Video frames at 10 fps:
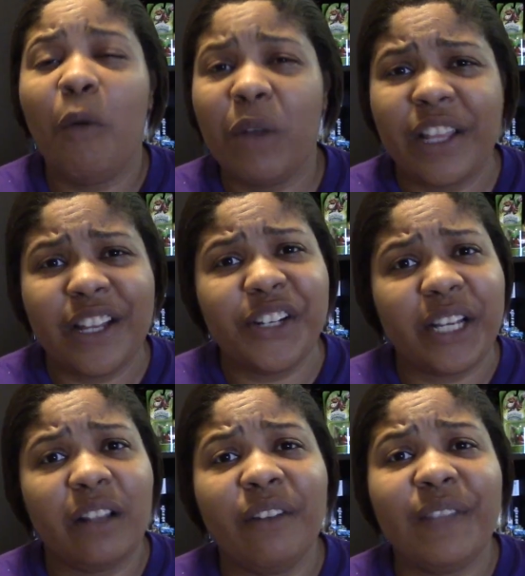one of their
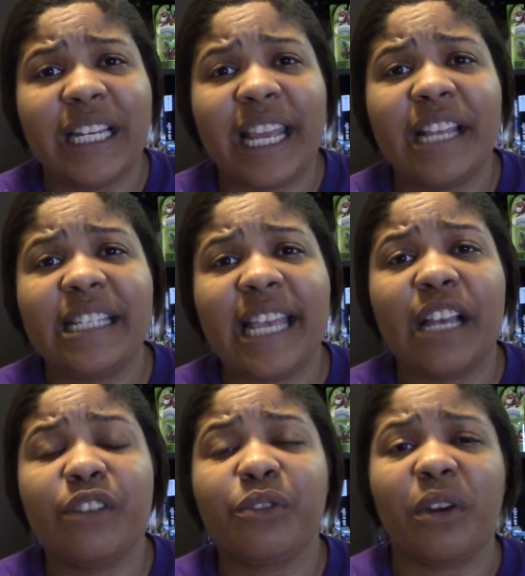deal of the day
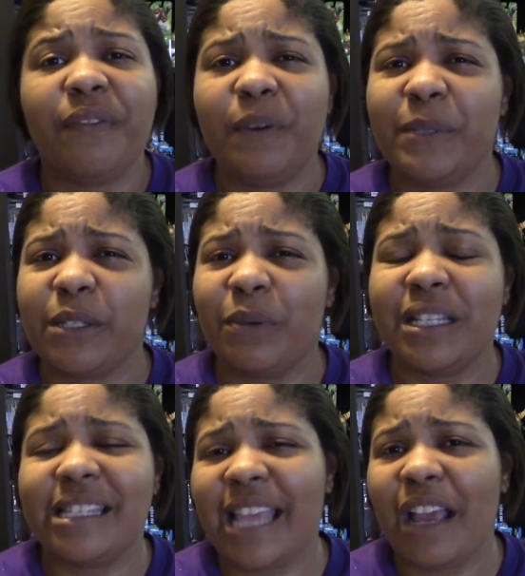sales, or if it was
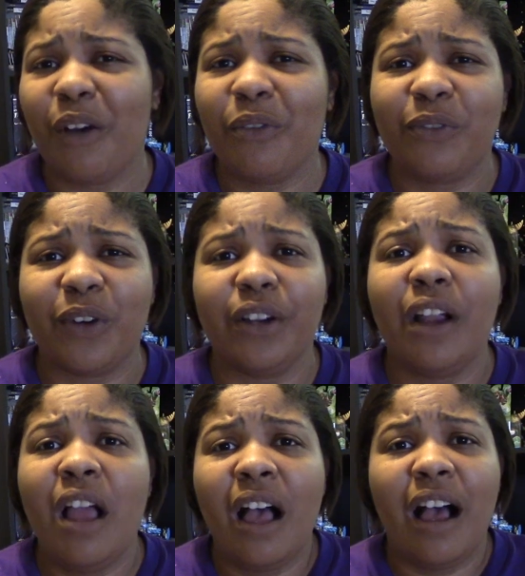on sale for